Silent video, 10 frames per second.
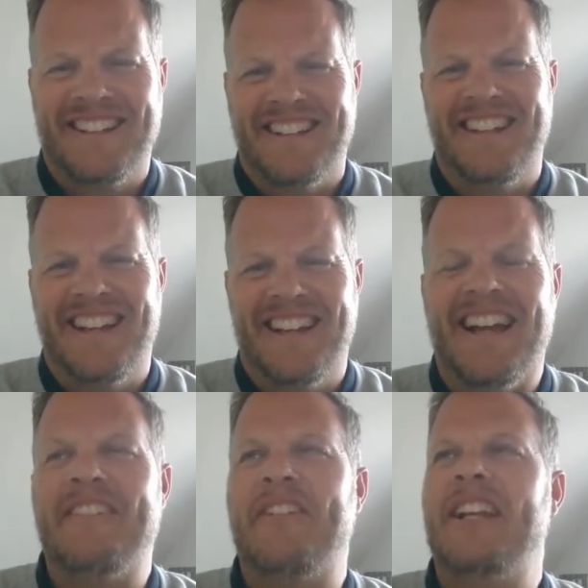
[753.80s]
Yeah,
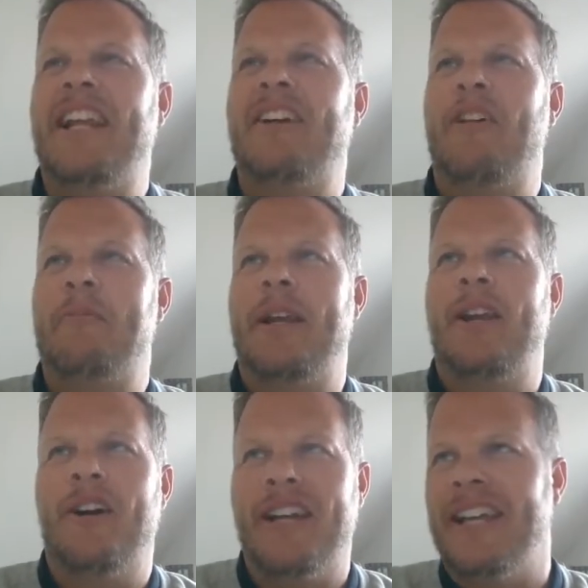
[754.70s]
I think Lego have been
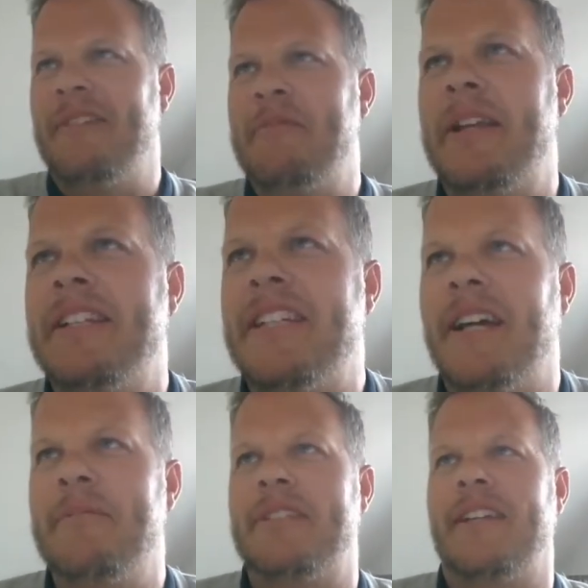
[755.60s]
lucky many
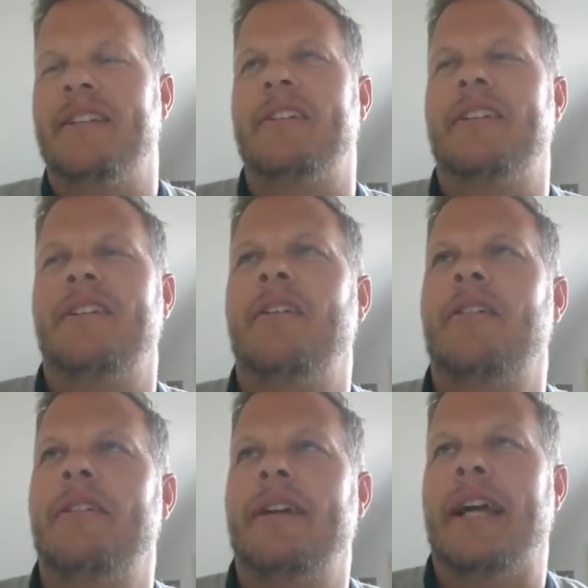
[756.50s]
times that,
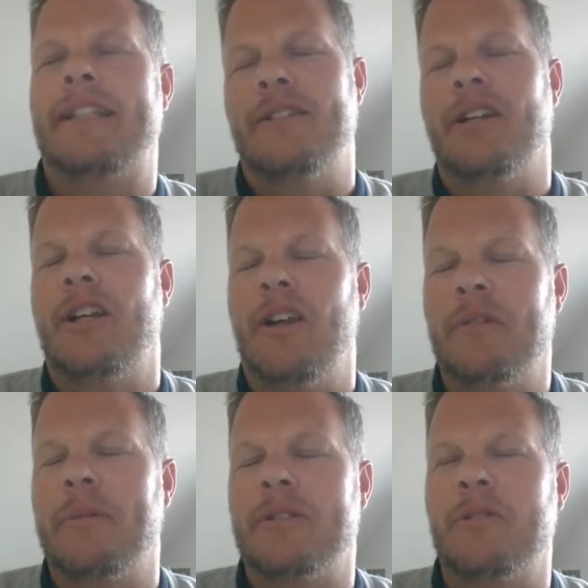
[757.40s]
or it's not
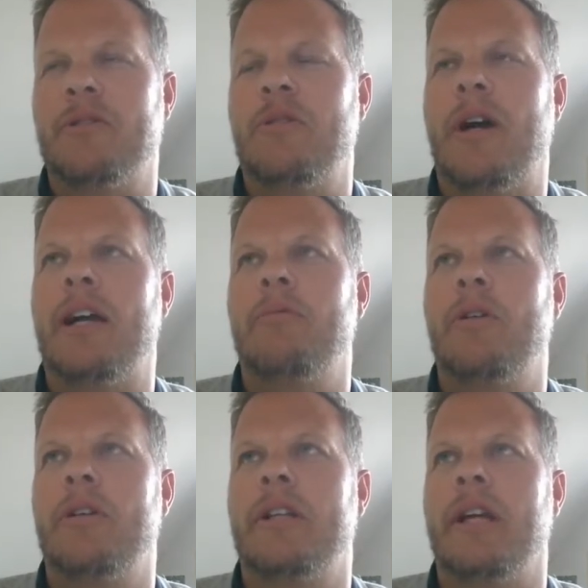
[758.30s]
luck, but it's also hard
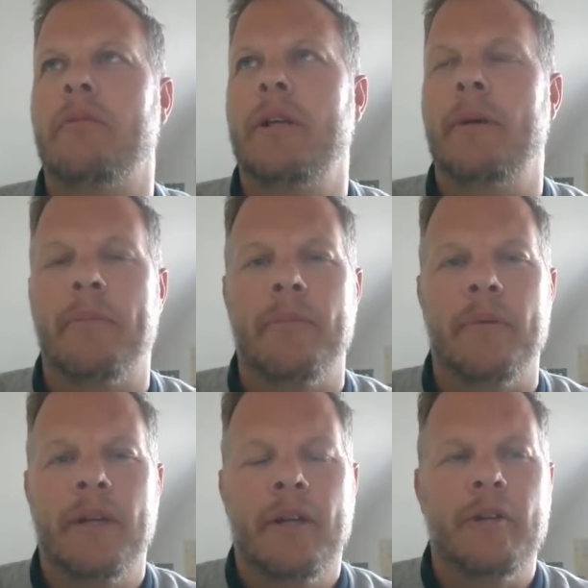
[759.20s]
work that we are,
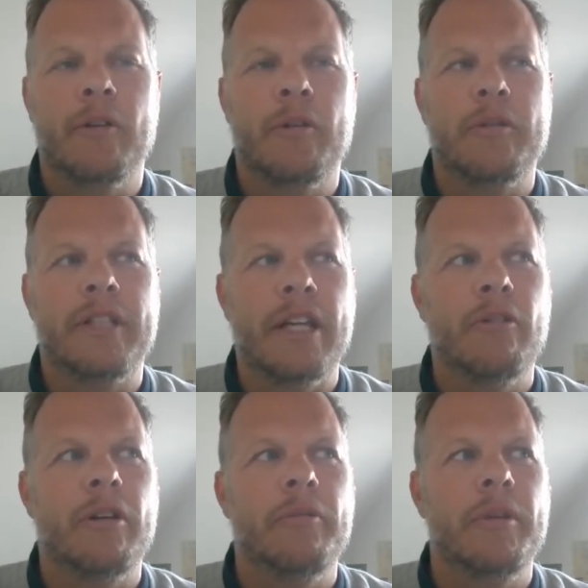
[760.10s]

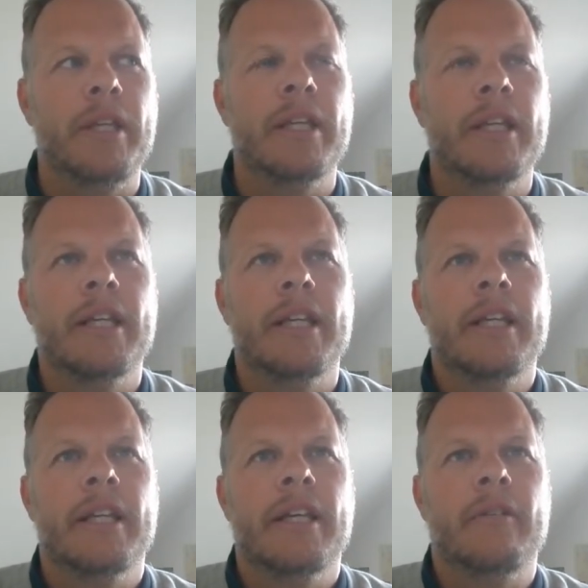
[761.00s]
generally
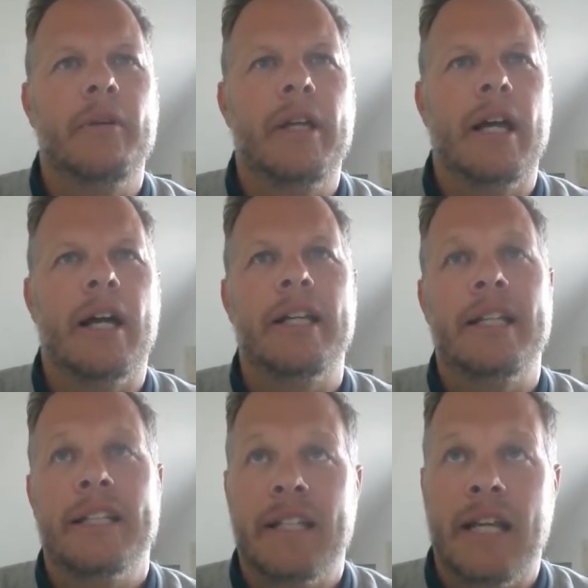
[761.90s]
we are
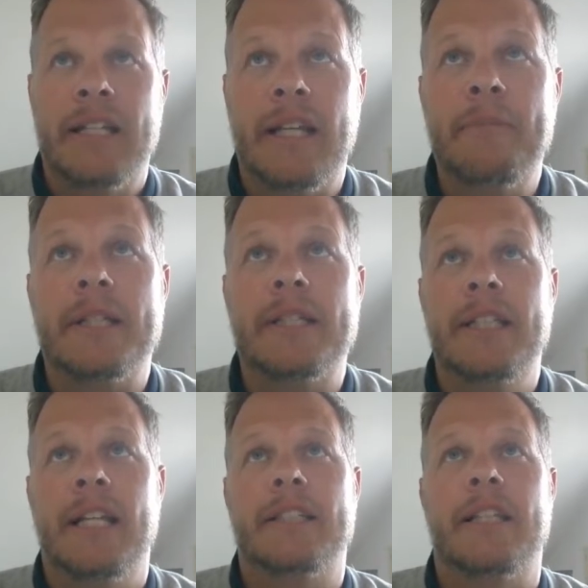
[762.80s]
in Denmark
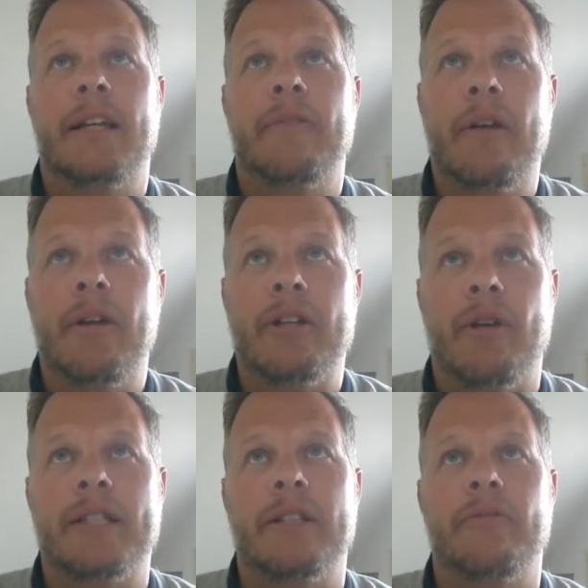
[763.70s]
seen as a very
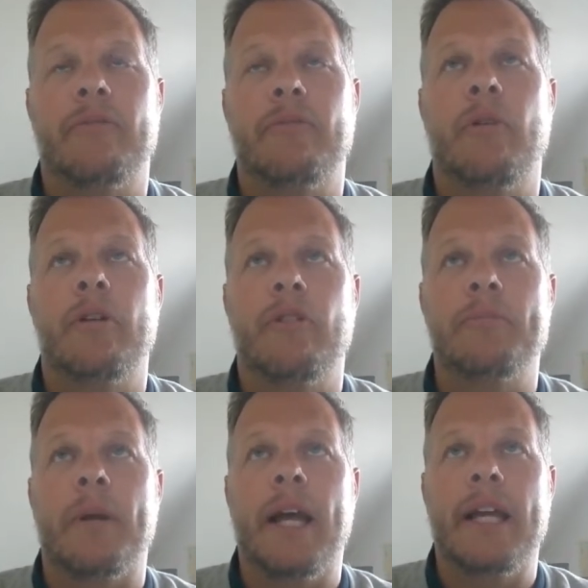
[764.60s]
attractive workforce.
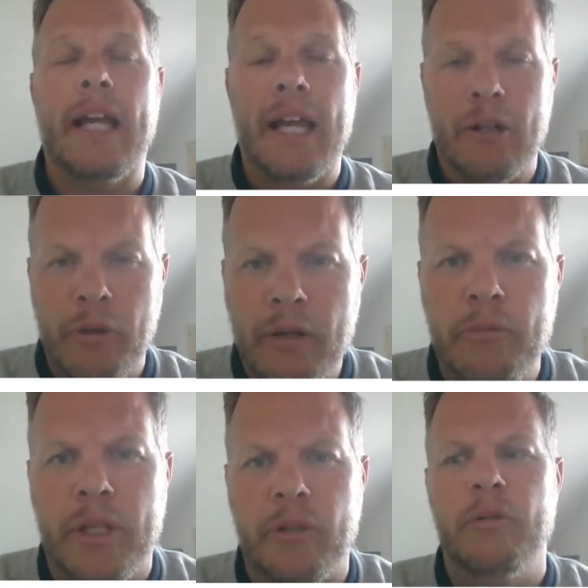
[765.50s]
But I agree
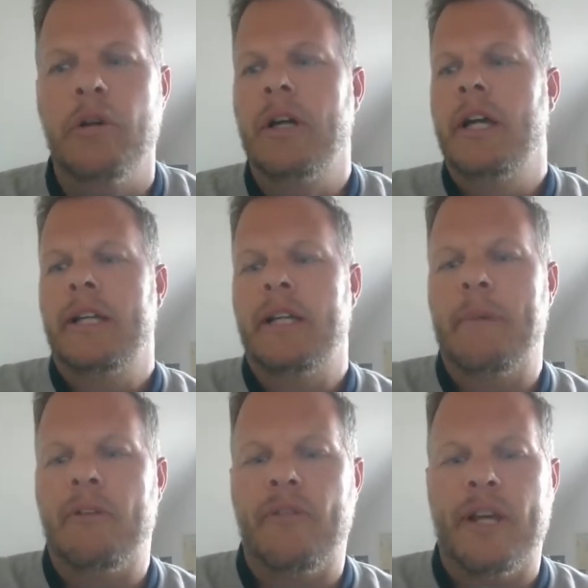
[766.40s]
with you, the
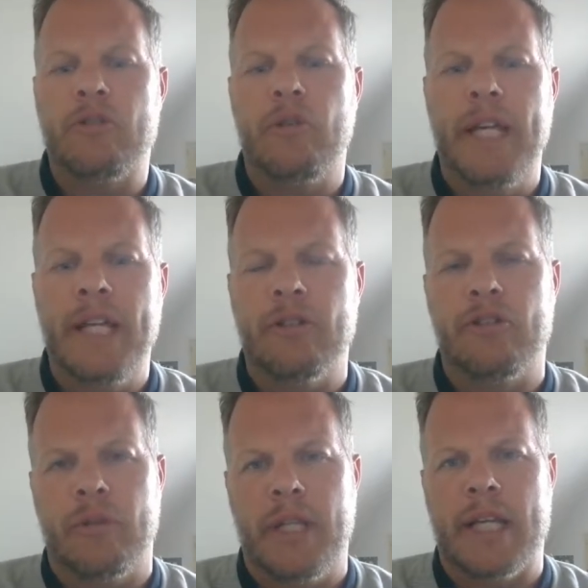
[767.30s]
manufacturing
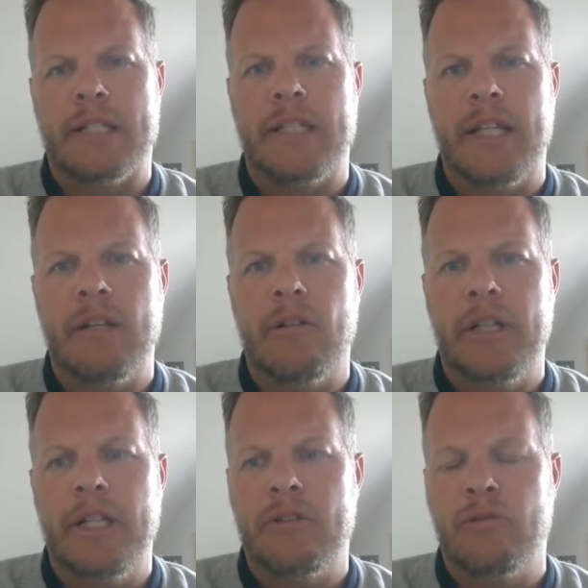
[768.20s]
industry as a general
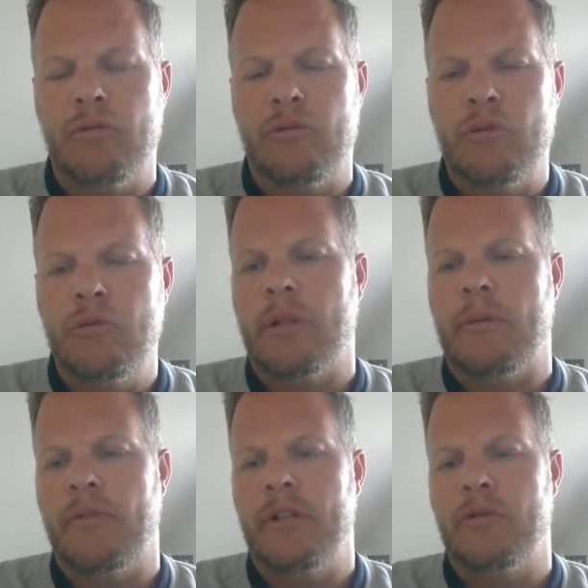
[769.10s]
need to do
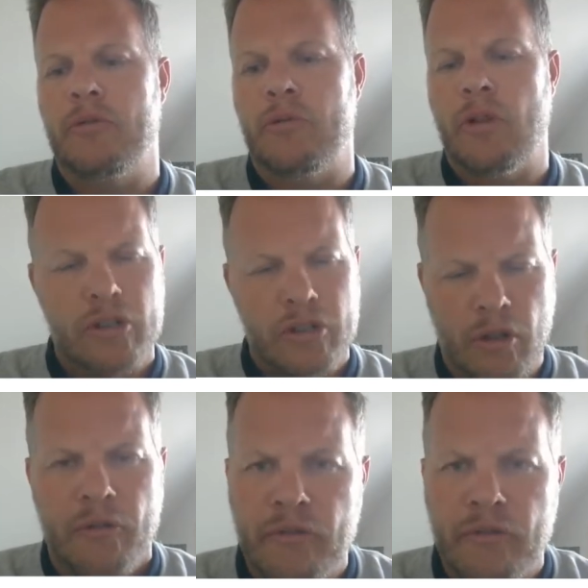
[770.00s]
something to dust off,